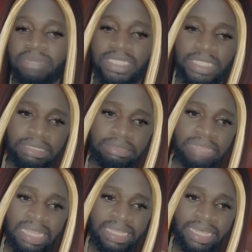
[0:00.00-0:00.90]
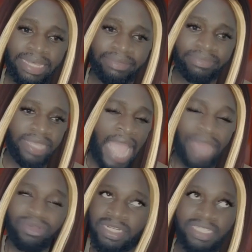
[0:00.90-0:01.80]
But uh, uh, I
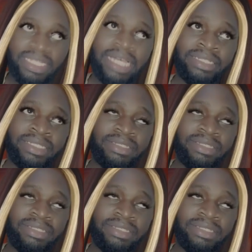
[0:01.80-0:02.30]
don't understand